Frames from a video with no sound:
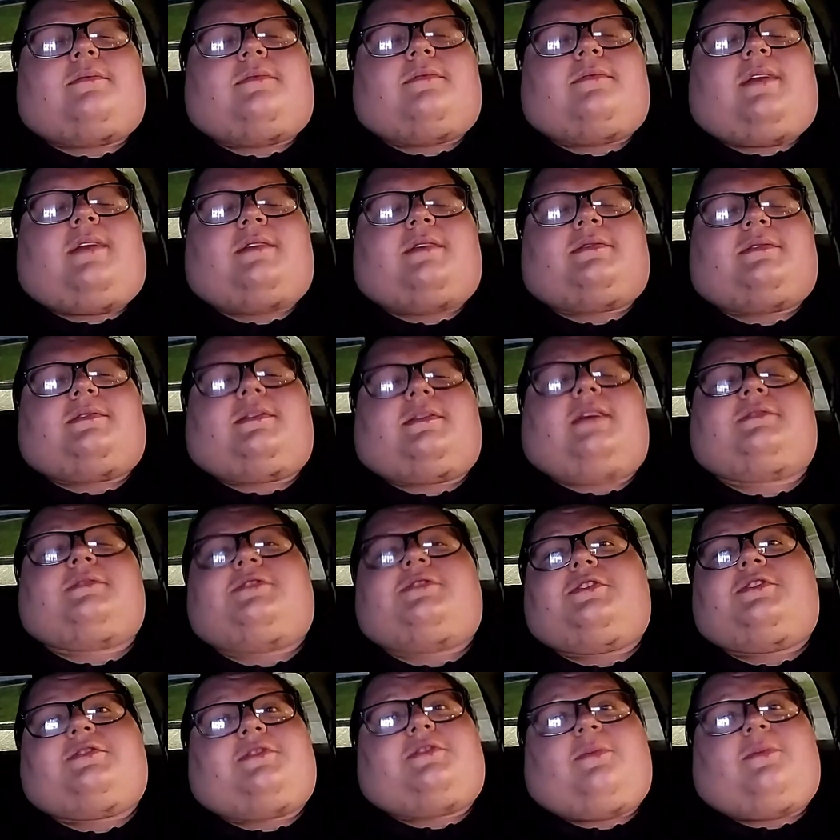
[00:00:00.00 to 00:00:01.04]
that's
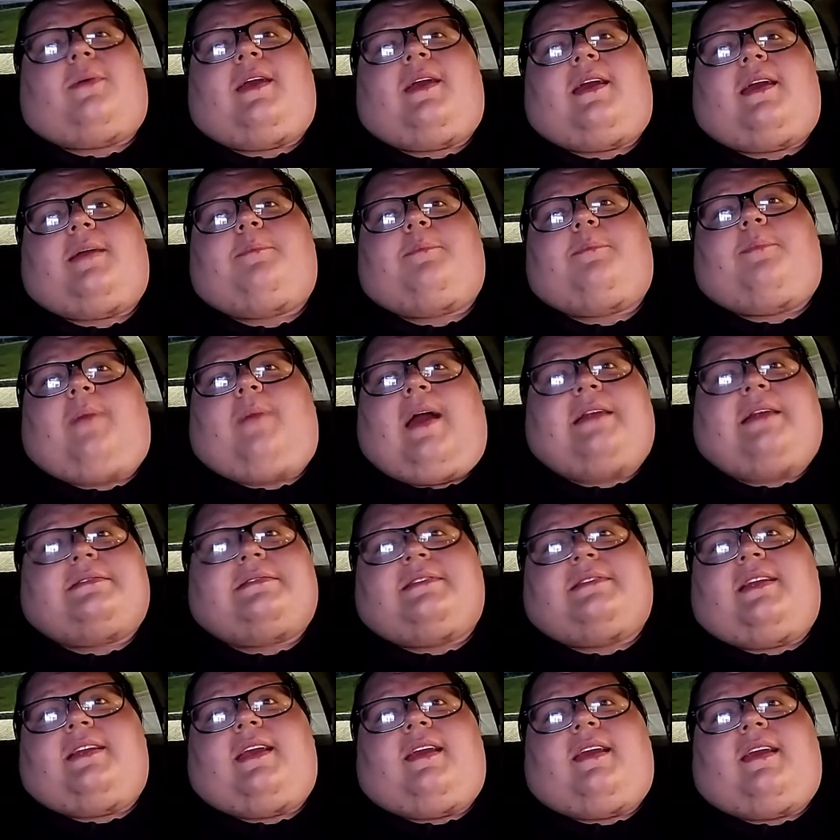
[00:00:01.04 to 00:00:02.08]
just the way I
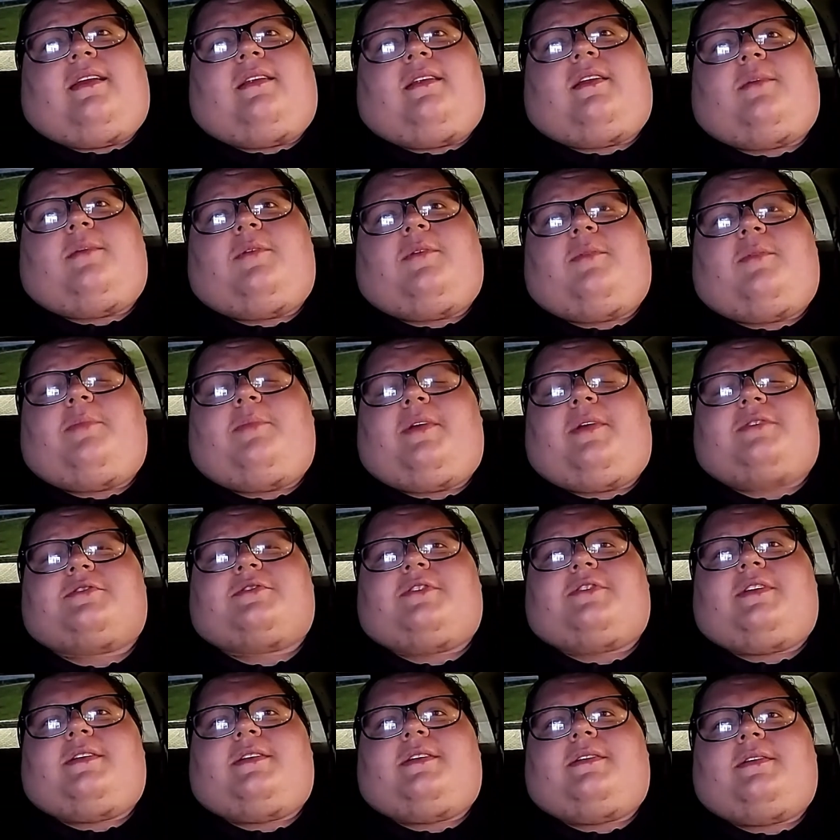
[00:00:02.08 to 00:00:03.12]
see AEW and
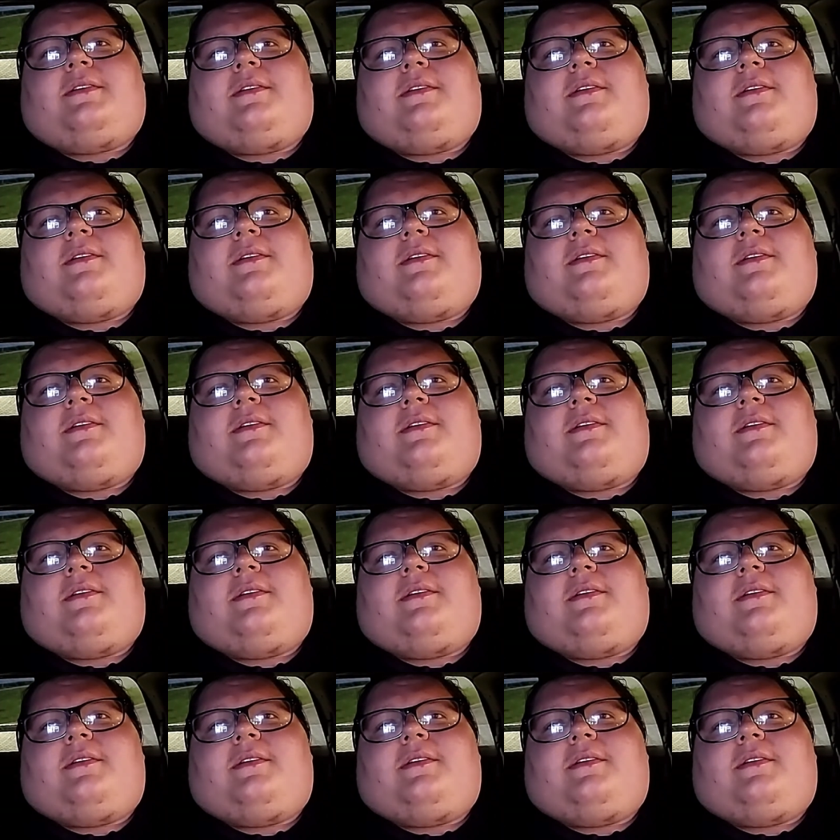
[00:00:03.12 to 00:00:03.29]
picture it.